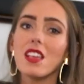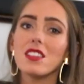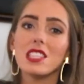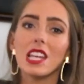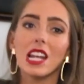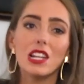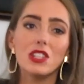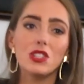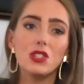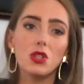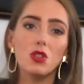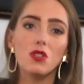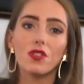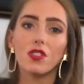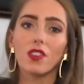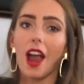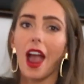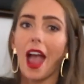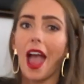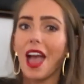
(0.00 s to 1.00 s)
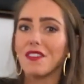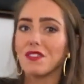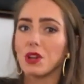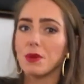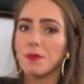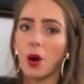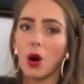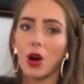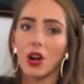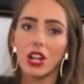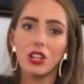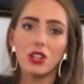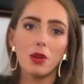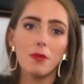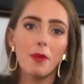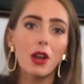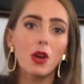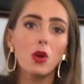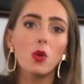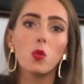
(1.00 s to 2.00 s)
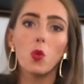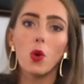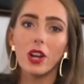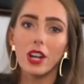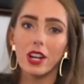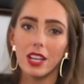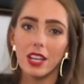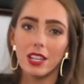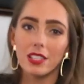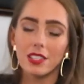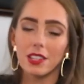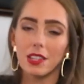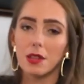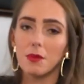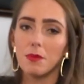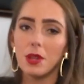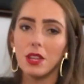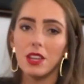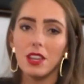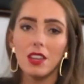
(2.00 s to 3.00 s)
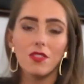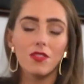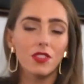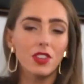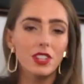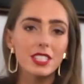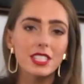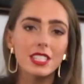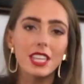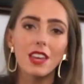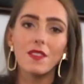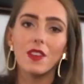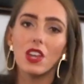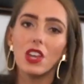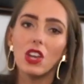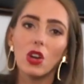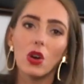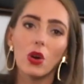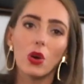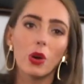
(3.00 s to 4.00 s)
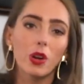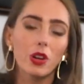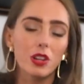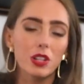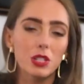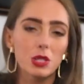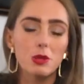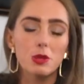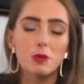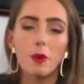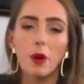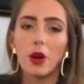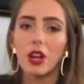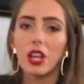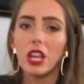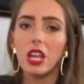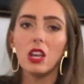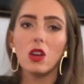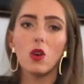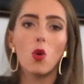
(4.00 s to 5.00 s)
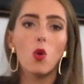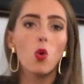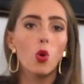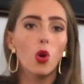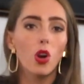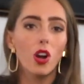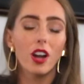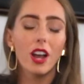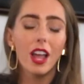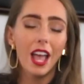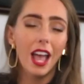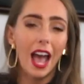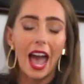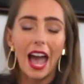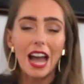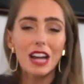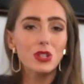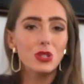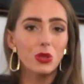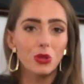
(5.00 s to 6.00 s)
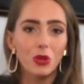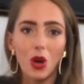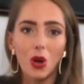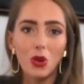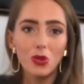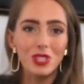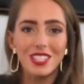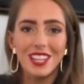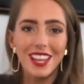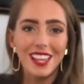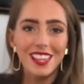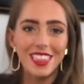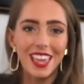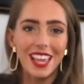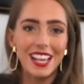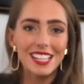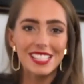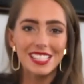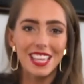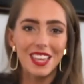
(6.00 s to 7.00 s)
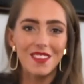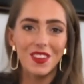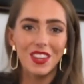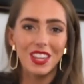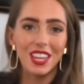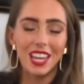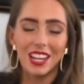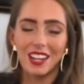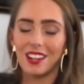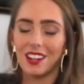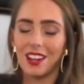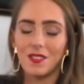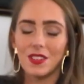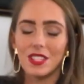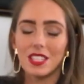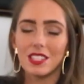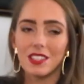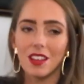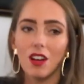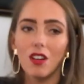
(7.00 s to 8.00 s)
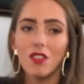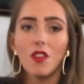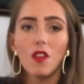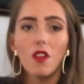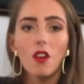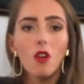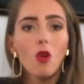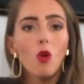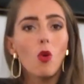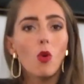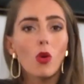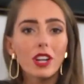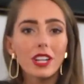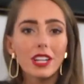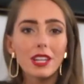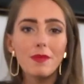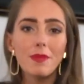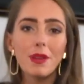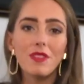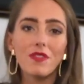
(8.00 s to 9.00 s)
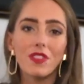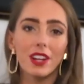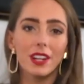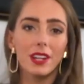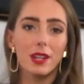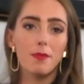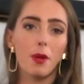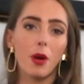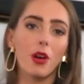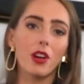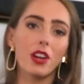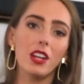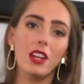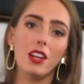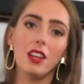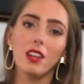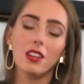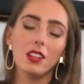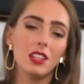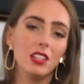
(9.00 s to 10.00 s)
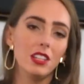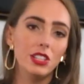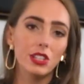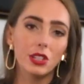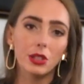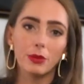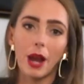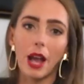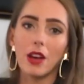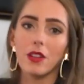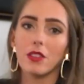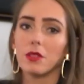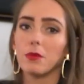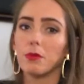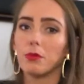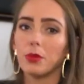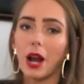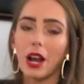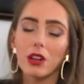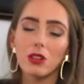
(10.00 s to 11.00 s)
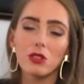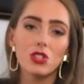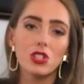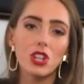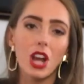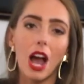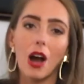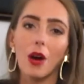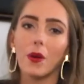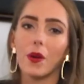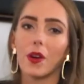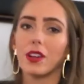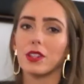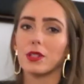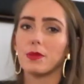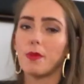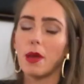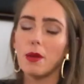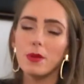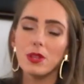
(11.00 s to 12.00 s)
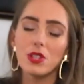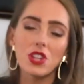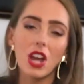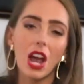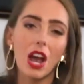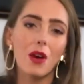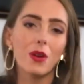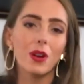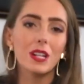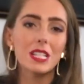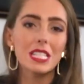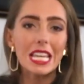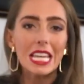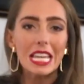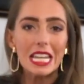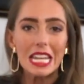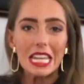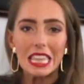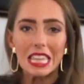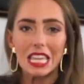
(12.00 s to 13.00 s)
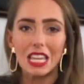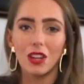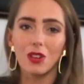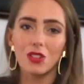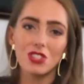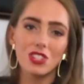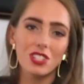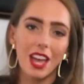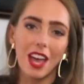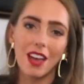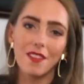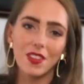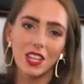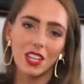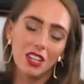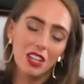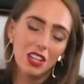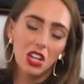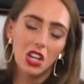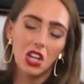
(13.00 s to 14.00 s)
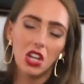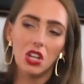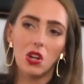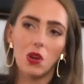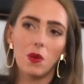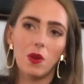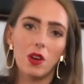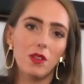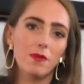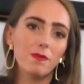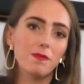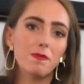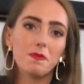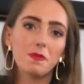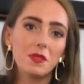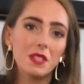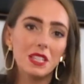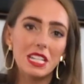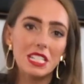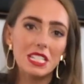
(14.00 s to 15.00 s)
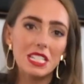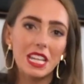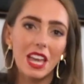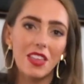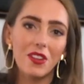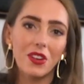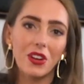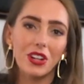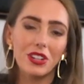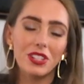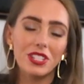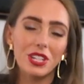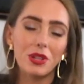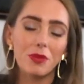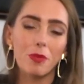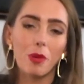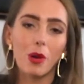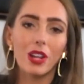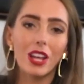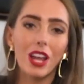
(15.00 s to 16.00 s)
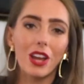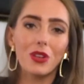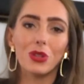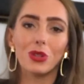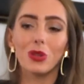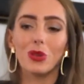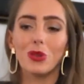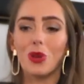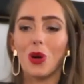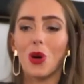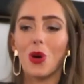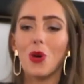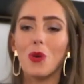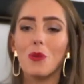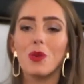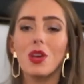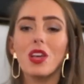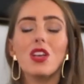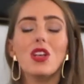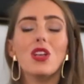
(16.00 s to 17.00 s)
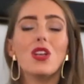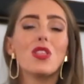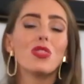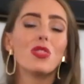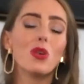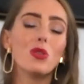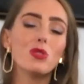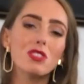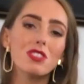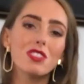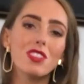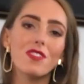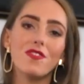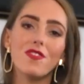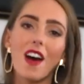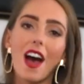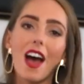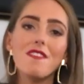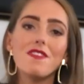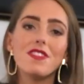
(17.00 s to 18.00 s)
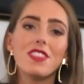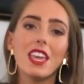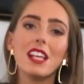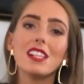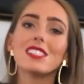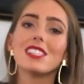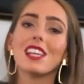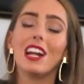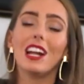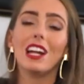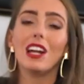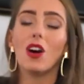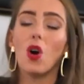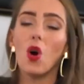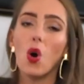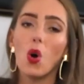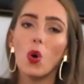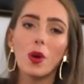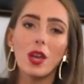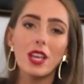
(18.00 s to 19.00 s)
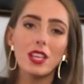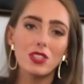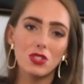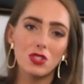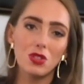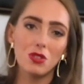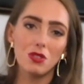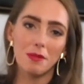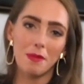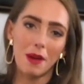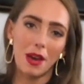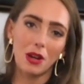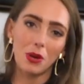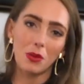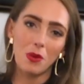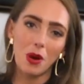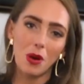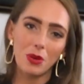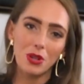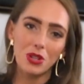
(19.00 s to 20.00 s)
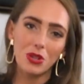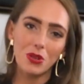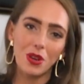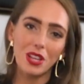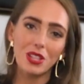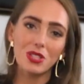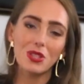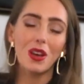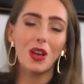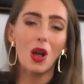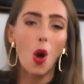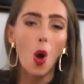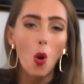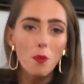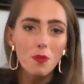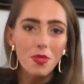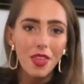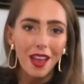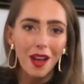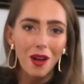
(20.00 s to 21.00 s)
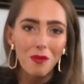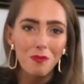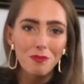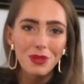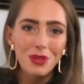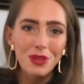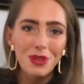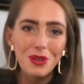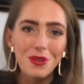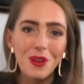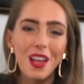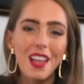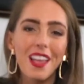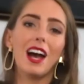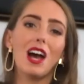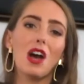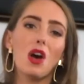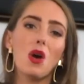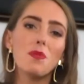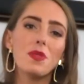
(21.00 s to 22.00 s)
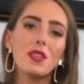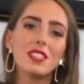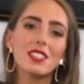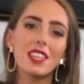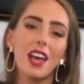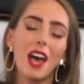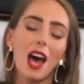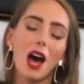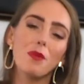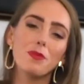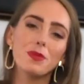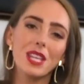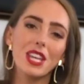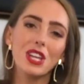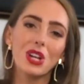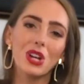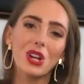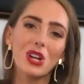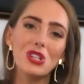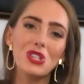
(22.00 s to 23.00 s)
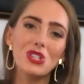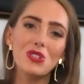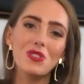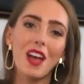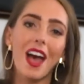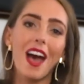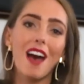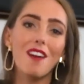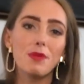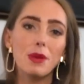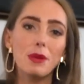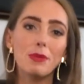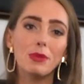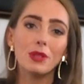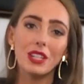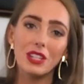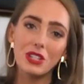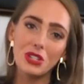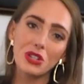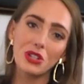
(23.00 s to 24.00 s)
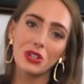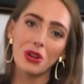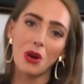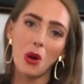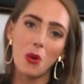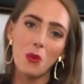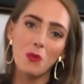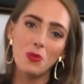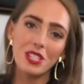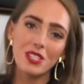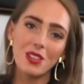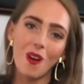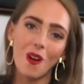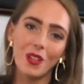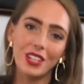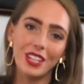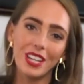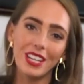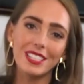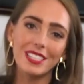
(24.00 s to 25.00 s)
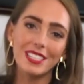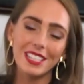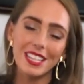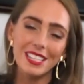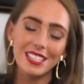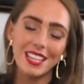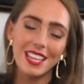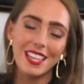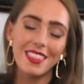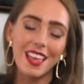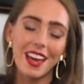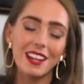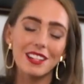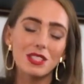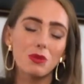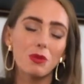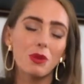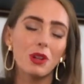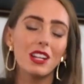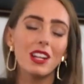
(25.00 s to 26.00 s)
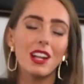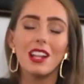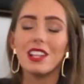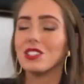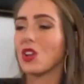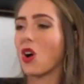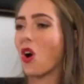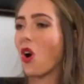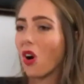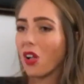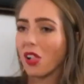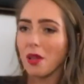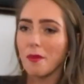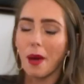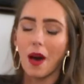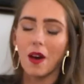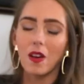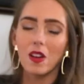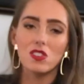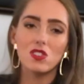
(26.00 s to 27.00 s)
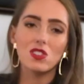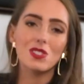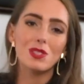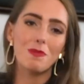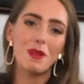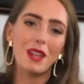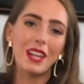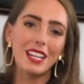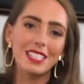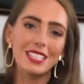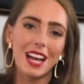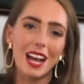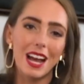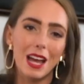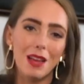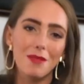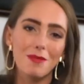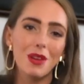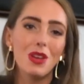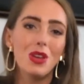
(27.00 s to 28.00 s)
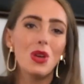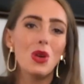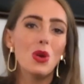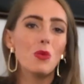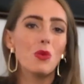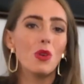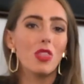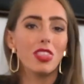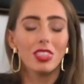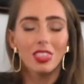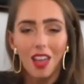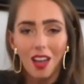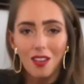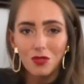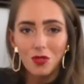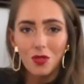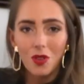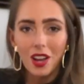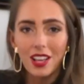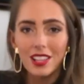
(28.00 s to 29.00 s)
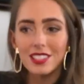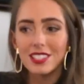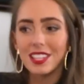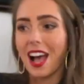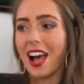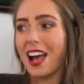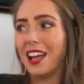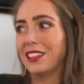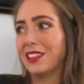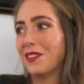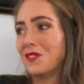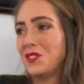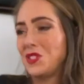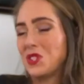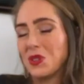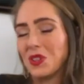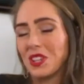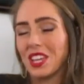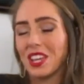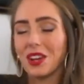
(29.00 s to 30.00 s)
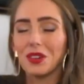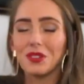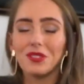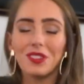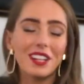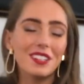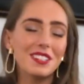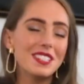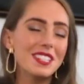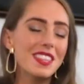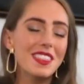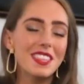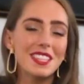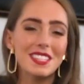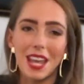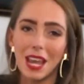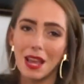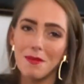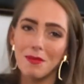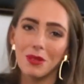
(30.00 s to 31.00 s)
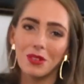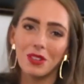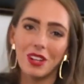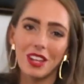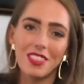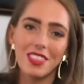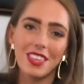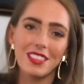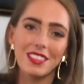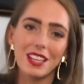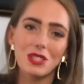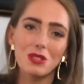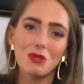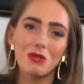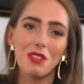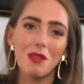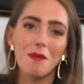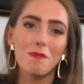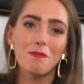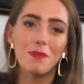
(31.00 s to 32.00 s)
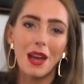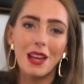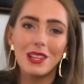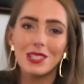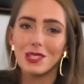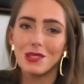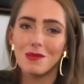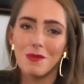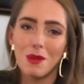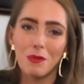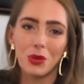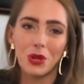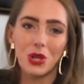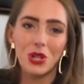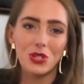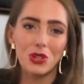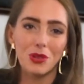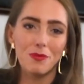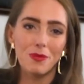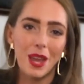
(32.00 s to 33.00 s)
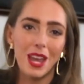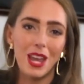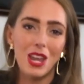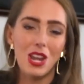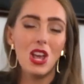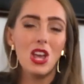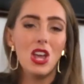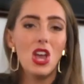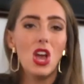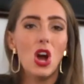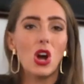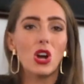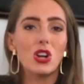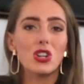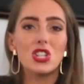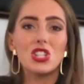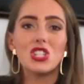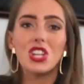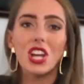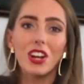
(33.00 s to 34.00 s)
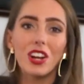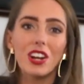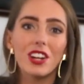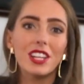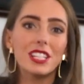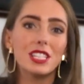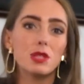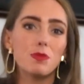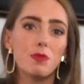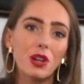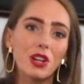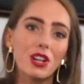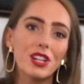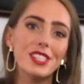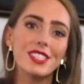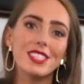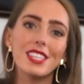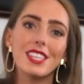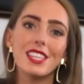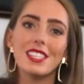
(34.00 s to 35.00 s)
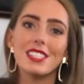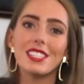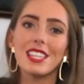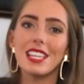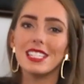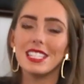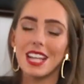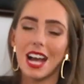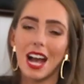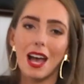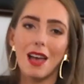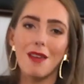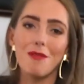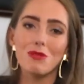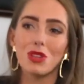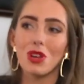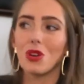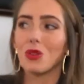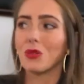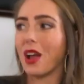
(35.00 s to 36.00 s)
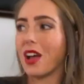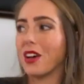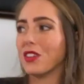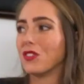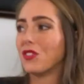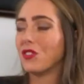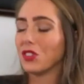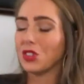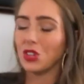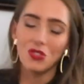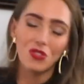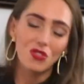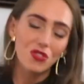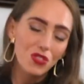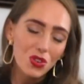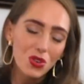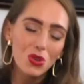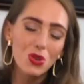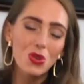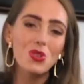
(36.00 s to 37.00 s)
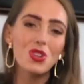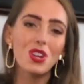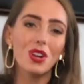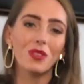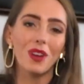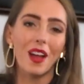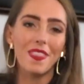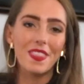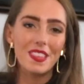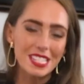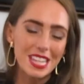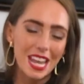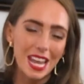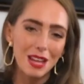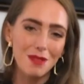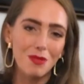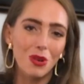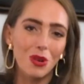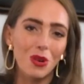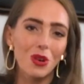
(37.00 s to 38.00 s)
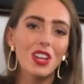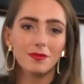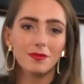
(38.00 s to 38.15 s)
that I do for every party, no matter what it is. It can be Friendsgiving or a Christmas party or actual hosting Thanksgiving in and of itself, or it can be for any party year round. Bridal showers, baby showers, anything, or just having, a get together and dinner party at your own home. Those are the 5 things that I always do no matter what we're doing. So I hope they help you. I hope this helps encourage you to have people into your home this holiday season. That is what it is all about, is just spending time with loved ones. I love doing it around the table. I think that's where the best memories are made, are shared experiences and times around good food, around the table.